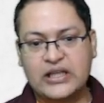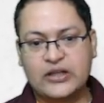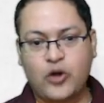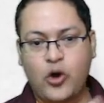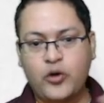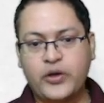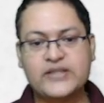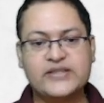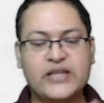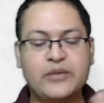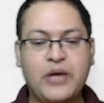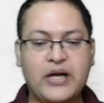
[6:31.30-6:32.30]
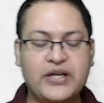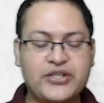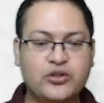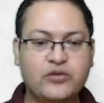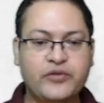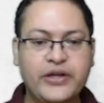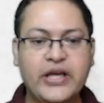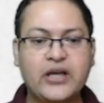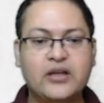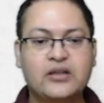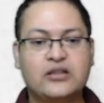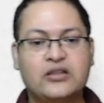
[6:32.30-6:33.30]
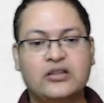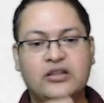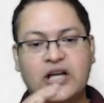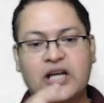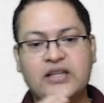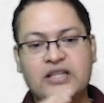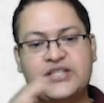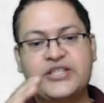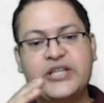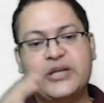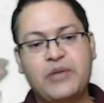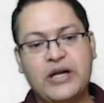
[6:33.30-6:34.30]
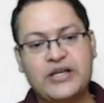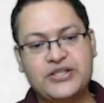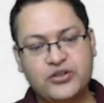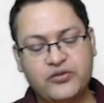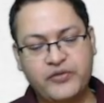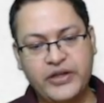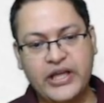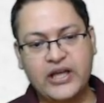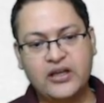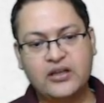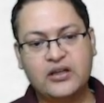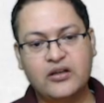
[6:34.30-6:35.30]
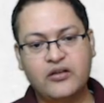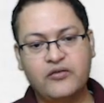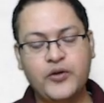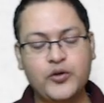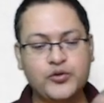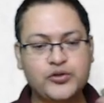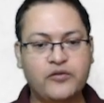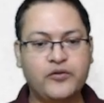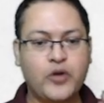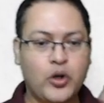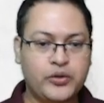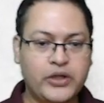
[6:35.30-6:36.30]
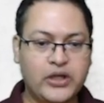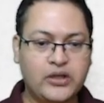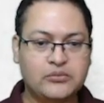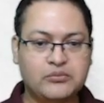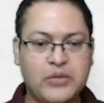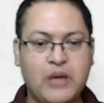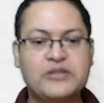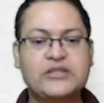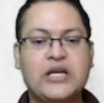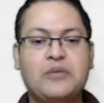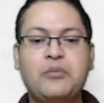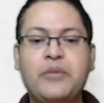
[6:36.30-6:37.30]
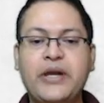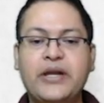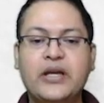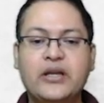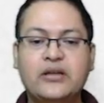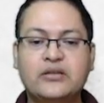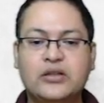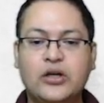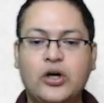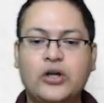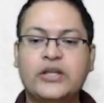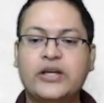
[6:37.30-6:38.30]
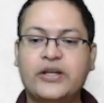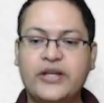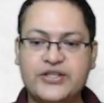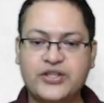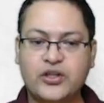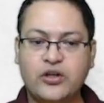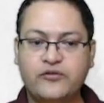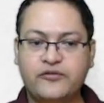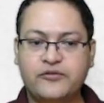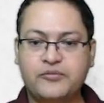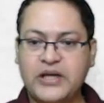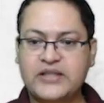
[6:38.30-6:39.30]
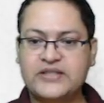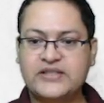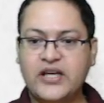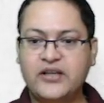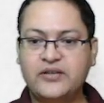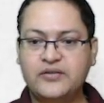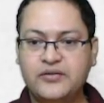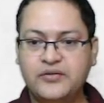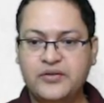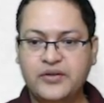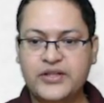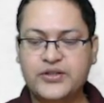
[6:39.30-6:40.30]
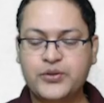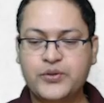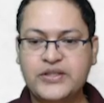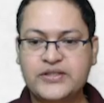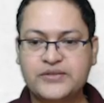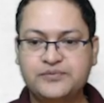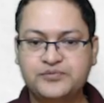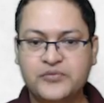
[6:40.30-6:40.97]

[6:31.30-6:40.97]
Congress and partition of India, Gandhiji and partition of India, views of Dr. Babasaheb Ambedkar on the creation of Pakistan. Dear students,